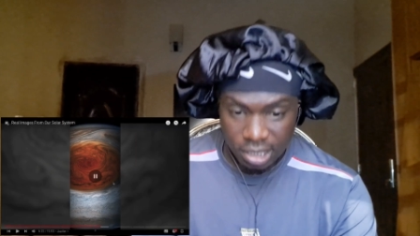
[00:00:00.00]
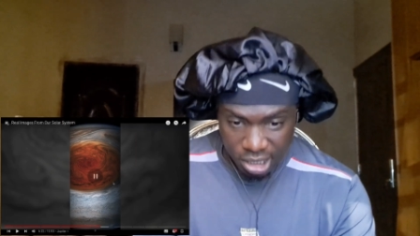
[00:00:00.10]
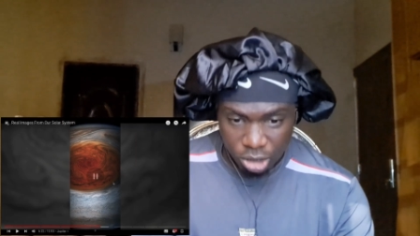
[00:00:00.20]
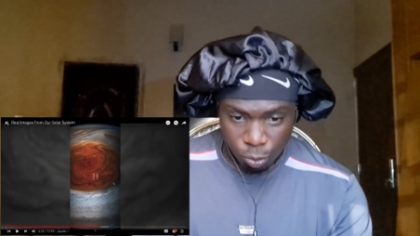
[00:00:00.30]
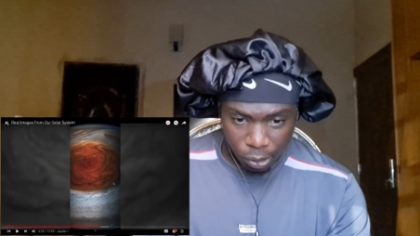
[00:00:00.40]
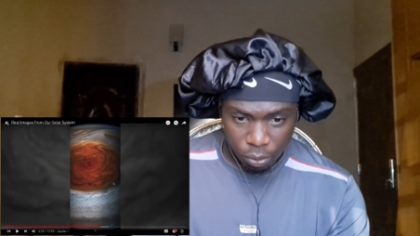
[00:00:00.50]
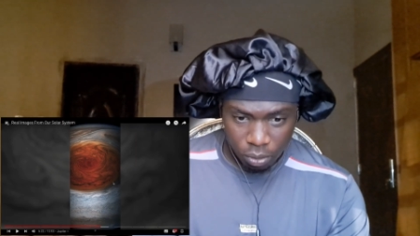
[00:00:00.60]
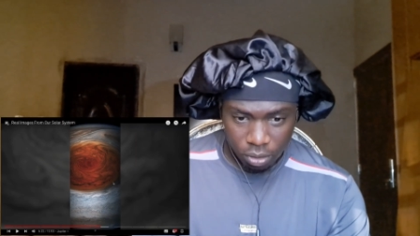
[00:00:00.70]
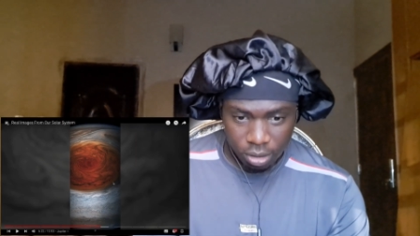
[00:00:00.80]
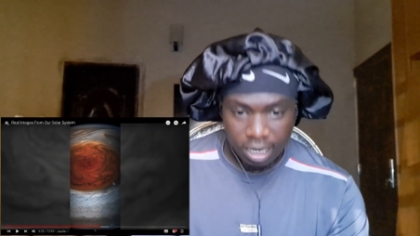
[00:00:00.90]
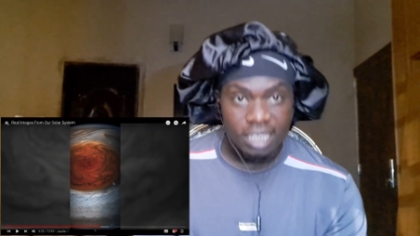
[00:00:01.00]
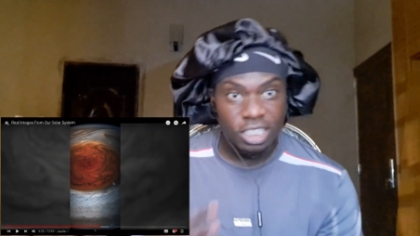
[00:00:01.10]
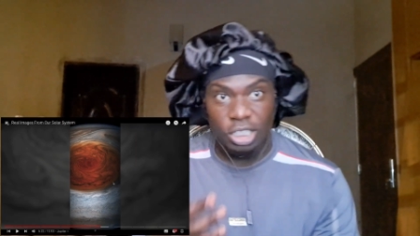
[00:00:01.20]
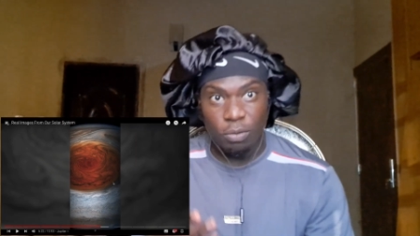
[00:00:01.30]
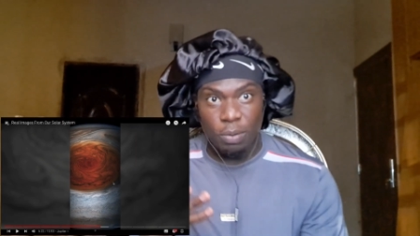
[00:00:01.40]
This is real? Like
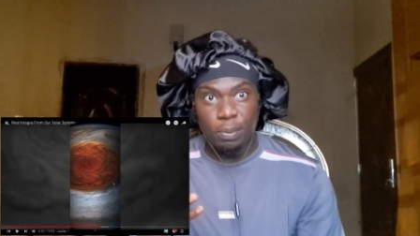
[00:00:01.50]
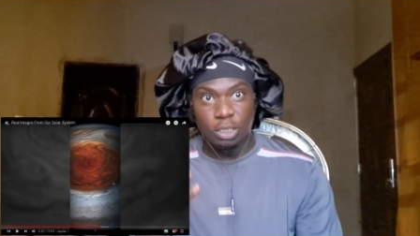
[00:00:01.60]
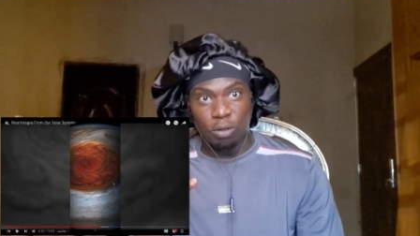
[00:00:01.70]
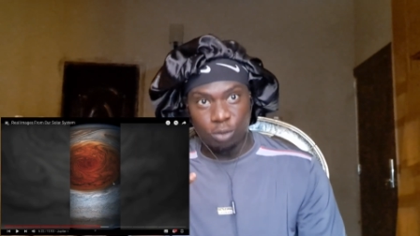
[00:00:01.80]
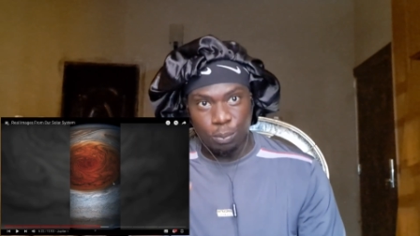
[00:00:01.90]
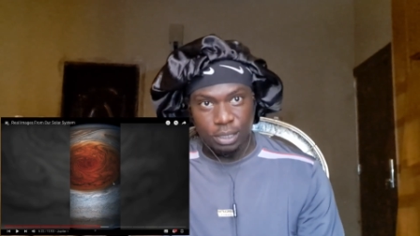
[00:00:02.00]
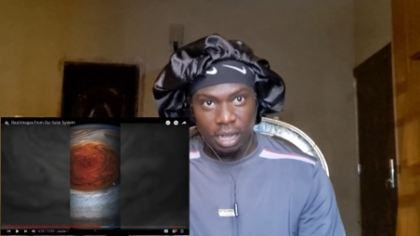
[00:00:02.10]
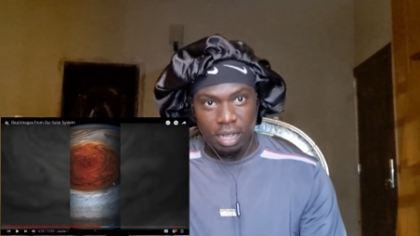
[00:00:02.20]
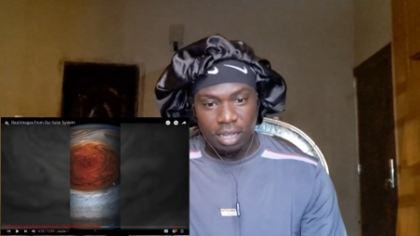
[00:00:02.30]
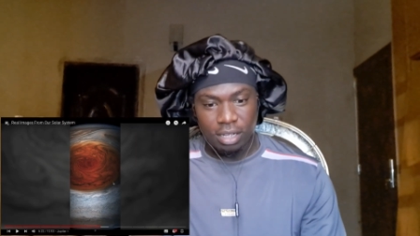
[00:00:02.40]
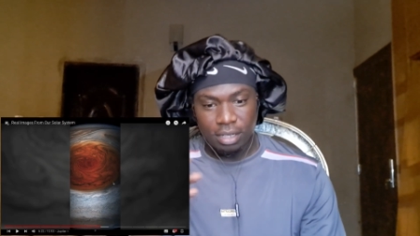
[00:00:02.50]
this is a real picture of Jupiter?